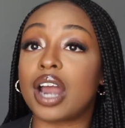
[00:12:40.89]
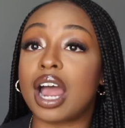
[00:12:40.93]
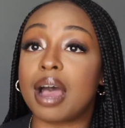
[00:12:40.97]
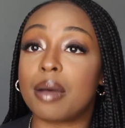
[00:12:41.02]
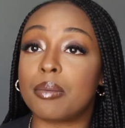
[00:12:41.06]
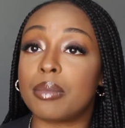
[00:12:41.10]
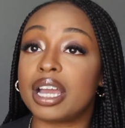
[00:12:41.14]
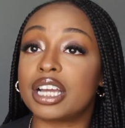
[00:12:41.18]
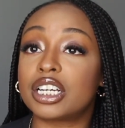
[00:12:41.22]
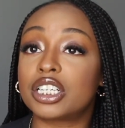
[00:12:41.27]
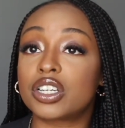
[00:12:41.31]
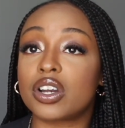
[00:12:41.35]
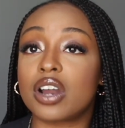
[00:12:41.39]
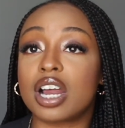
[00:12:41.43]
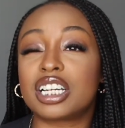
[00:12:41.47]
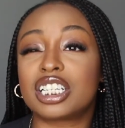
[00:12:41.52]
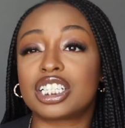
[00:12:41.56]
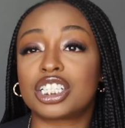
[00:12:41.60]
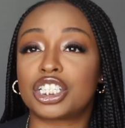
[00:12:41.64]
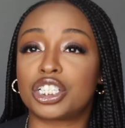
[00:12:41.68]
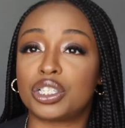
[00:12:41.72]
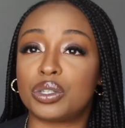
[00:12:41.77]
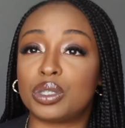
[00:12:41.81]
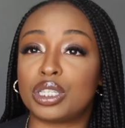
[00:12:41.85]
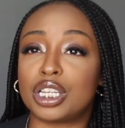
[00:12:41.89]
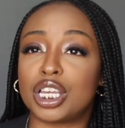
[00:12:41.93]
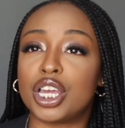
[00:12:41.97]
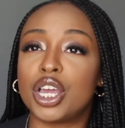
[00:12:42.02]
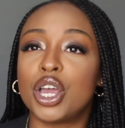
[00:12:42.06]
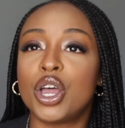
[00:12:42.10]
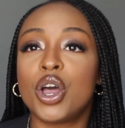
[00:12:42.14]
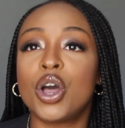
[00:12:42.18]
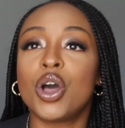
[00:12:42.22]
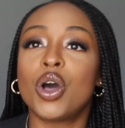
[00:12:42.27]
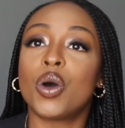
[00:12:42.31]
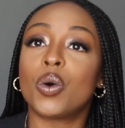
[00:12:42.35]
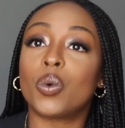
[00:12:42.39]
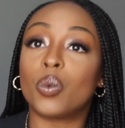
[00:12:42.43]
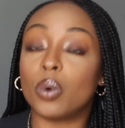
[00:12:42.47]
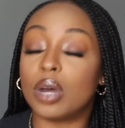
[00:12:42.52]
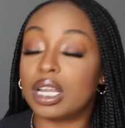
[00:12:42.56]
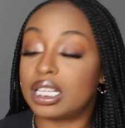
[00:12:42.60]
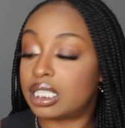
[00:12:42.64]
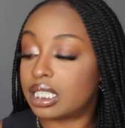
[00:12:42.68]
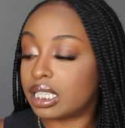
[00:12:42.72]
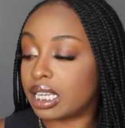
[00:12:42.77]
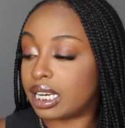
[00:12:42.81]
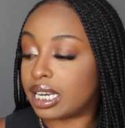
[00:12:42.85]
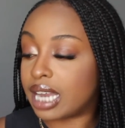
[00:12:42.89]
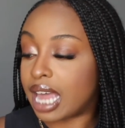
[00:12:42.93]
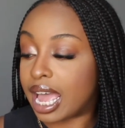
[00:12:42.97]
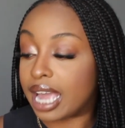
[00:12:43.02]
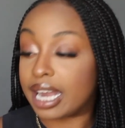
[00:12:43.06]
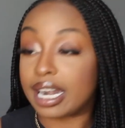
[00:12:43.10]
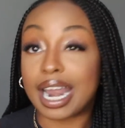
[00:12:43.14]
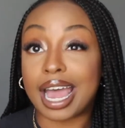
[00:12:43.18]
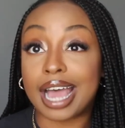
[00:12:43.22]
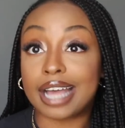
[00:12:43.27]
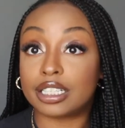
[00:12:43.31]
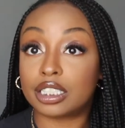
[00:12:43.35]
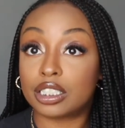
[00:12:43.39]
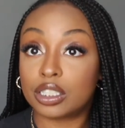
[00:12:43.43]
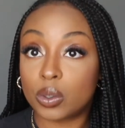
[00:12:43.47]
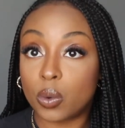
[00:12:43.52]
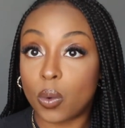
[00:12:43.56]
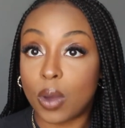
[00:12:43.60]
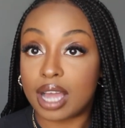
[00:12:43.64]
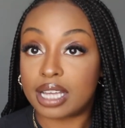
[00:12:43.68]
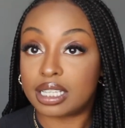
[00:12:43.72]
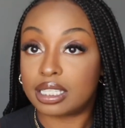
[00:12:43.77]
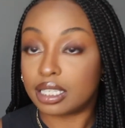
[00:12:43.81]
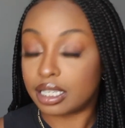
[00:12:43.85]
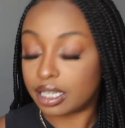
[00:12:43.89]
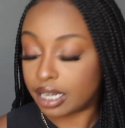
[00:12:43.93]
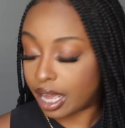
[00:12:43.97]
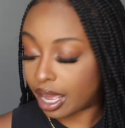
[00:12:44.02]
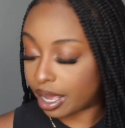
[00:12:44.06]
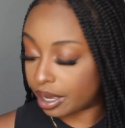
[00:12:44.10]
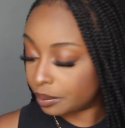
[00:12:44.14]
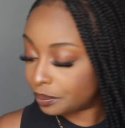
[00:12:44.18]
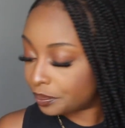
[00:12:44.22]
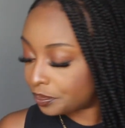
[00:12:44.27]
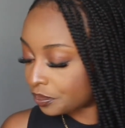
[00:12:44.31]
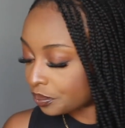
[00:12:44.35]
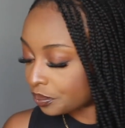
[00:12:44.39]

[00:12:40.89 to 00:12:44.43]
I make sure I just use it once a day, not twice a day.